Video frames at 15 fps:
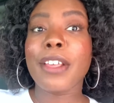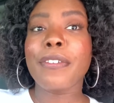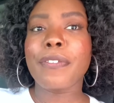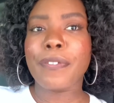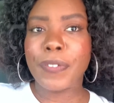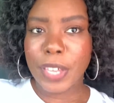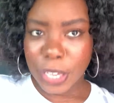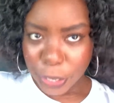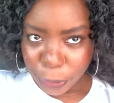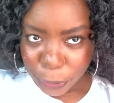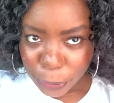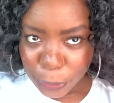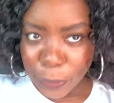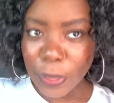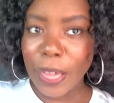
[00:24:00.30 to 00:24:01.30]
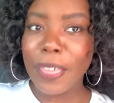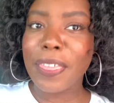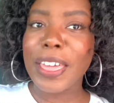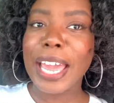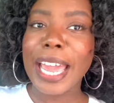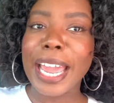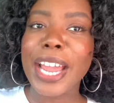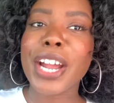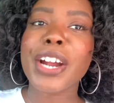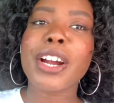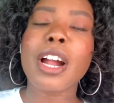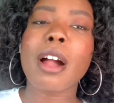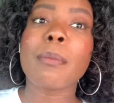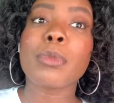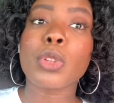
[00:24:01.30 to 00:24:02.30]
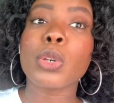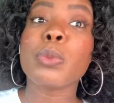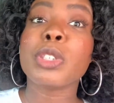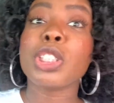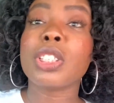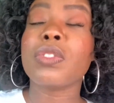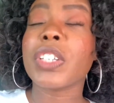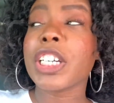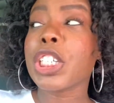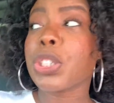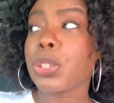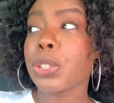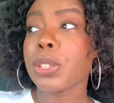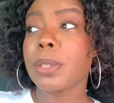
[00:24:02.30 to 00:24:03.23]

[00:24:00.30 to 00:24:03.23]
feel the air come through, which is very true,